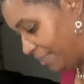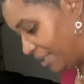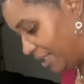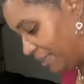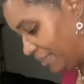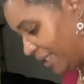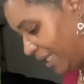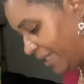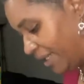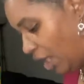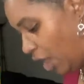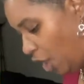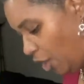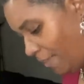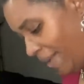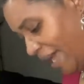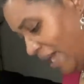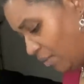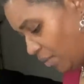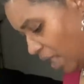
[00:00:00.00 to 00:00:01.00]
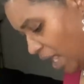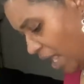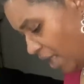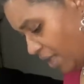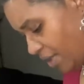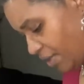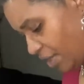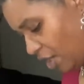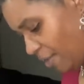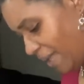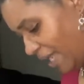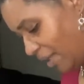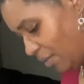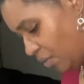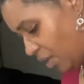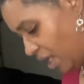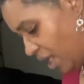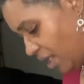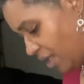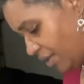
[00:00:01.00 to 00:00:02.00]
And I'm like, oh, my word,
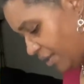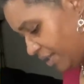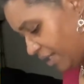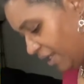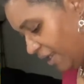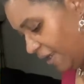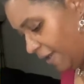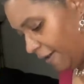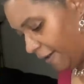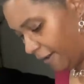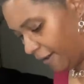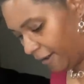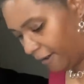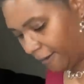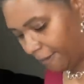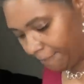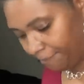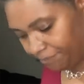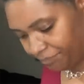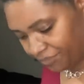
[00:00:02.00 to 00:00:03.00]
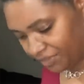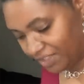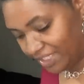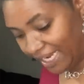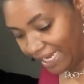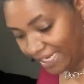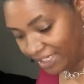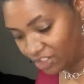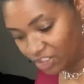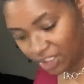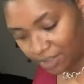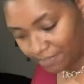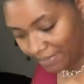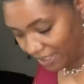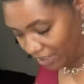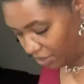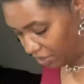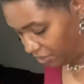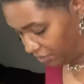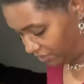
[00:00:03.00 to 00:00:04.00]
oh, my word. Um, my
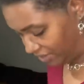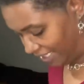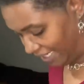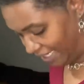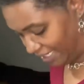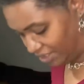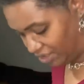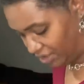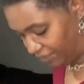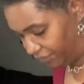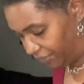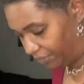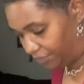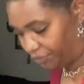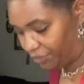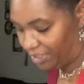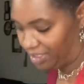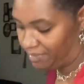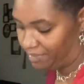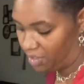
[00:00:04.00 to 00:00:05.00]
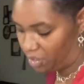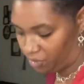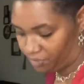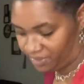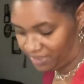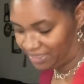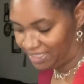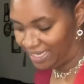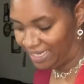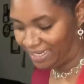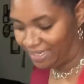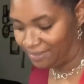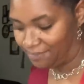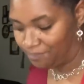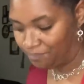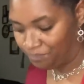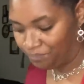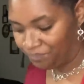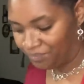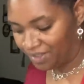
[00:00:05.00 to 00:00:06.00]
girl Tangy from Freedom Homestead
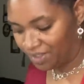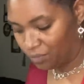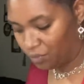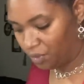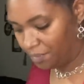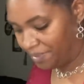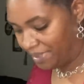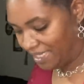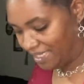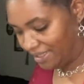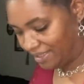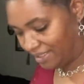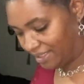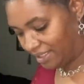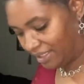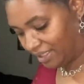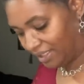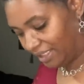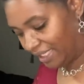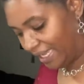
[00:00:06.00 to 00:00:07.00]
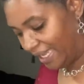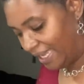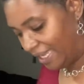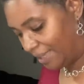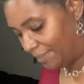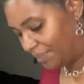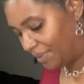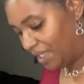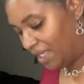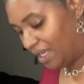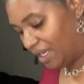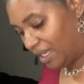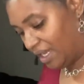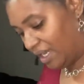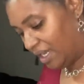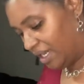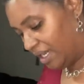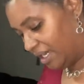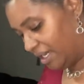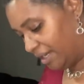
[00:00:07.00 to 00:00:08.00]
will be in the collab
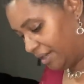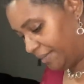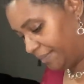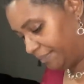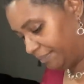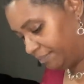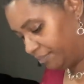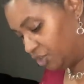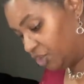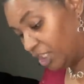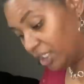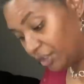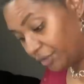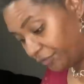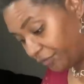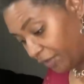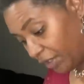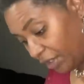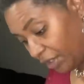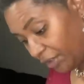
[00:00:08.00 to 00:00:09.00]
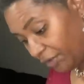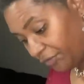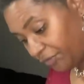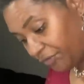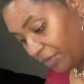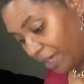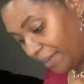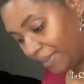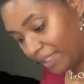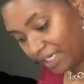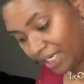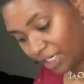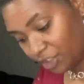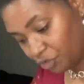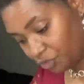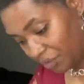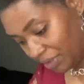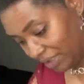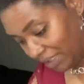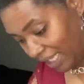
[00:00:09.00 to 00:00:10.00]
um, Jennifer from A
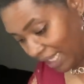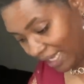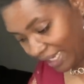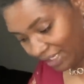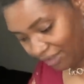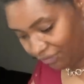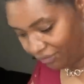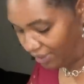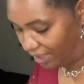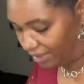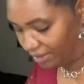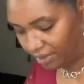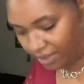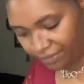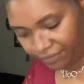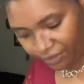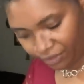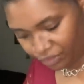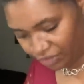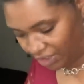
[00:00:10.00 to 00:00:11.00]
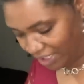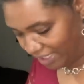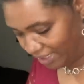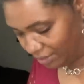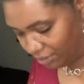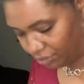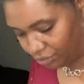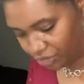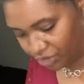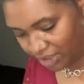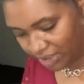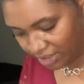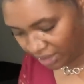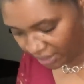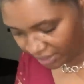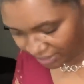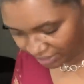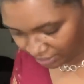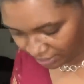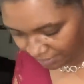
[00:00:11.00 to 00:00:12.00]
Country Life. I love her channel. She's
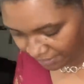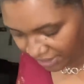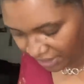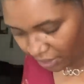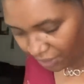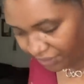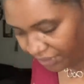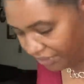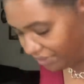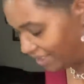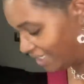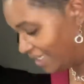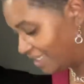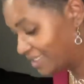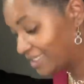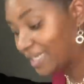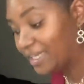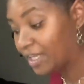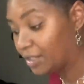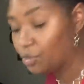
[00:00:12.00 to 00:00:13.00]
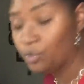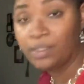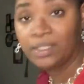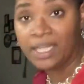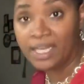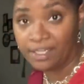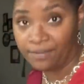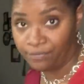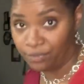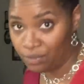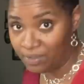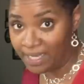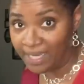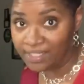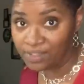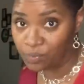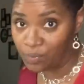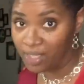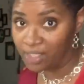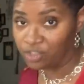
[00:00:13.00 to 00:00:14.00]
awesome and all the things. And I know a lot of you
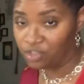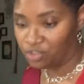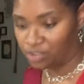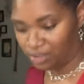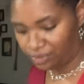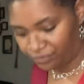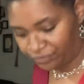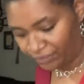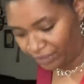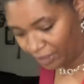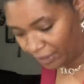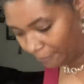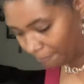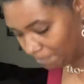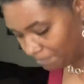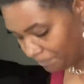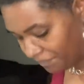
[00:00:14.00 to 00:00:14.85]
guys watch Jennifer.